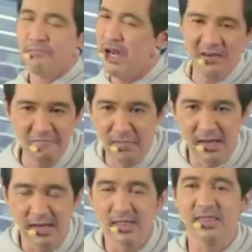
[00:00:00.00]
believe
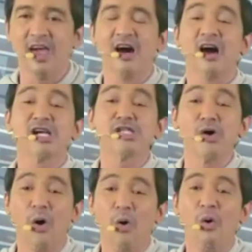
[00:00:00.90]
me, they are
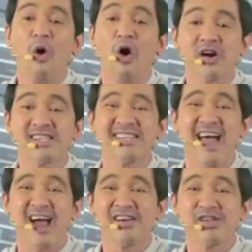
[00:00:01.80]
no
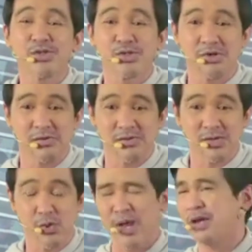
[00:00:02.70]
ordinary distributors.